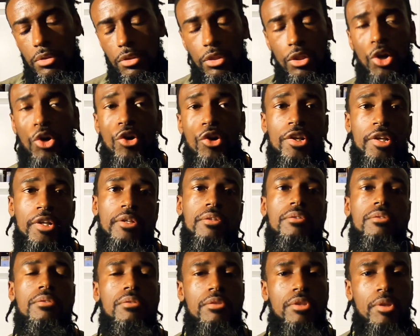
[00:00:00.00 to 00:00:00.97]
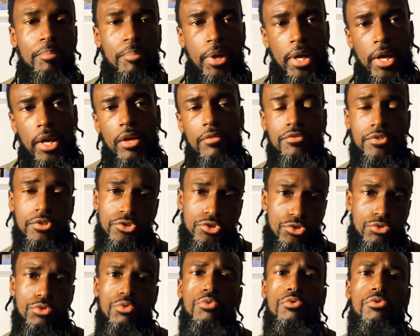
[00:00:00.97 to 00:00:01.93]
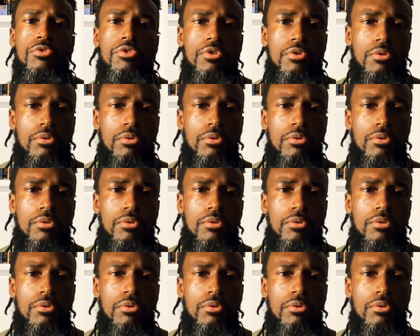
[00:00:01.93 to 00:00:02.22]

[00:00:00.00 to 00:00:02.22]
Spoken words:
learning the path to truth,